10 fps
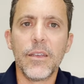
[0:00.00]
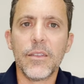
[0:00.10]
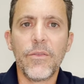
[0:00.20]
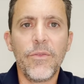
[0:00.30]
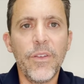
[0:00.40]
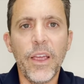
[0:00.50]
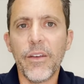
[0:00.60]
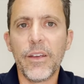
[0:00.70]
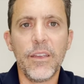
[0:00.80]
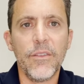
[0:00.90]
it's
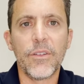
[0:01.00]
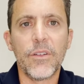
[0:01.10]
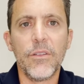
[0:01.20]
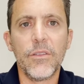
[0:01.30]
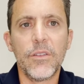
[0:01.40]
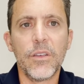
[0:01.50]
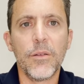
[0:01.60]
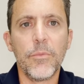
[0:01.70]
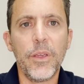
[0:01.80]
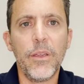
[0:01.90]
very difficult to
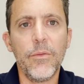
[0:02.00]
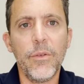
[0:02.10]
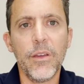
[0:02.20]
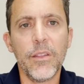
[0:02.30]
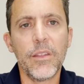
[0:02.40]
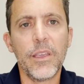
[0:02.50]
compete with